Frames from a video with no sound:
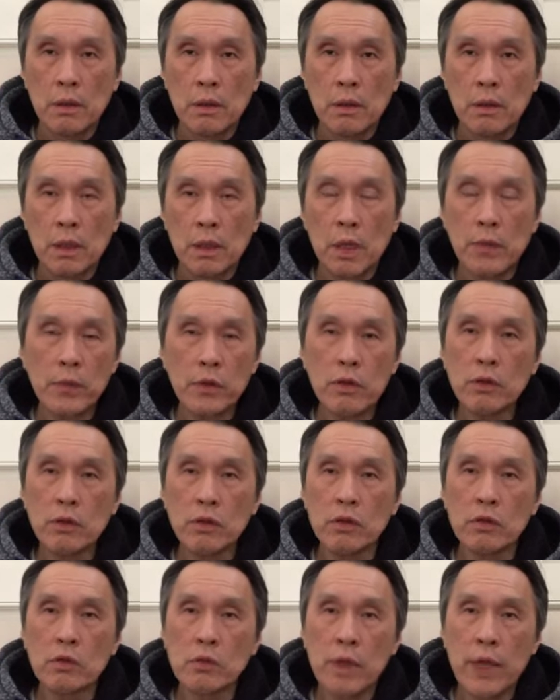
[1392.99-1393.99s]
I'm not going to
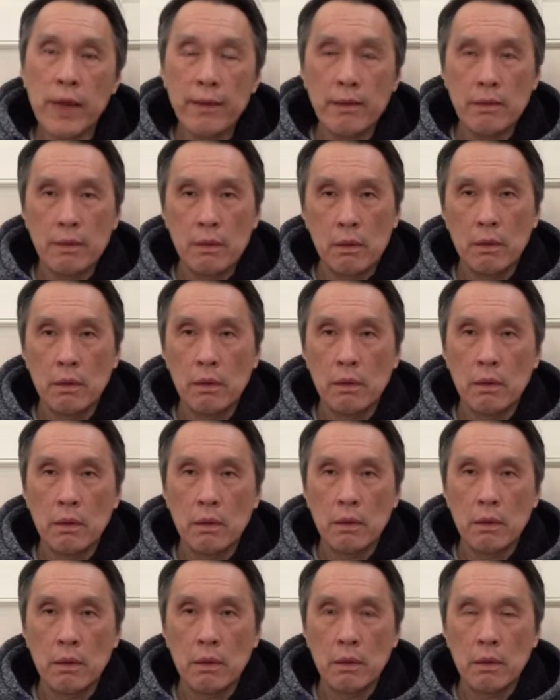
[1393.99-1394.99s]
do that.
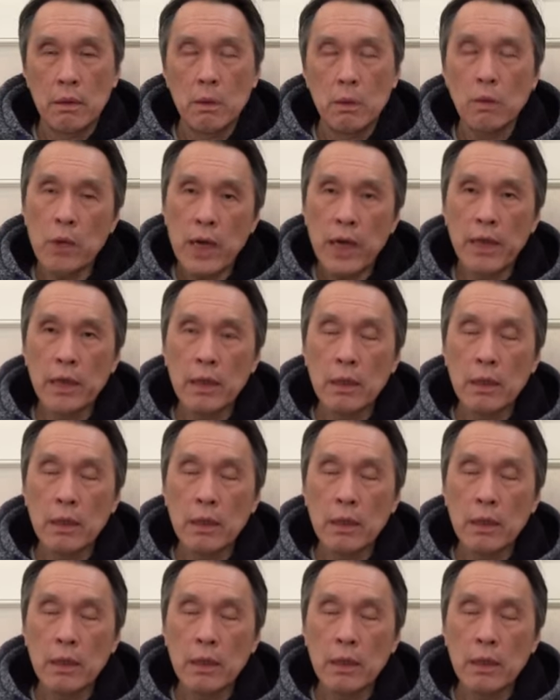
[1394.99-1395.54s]
Why?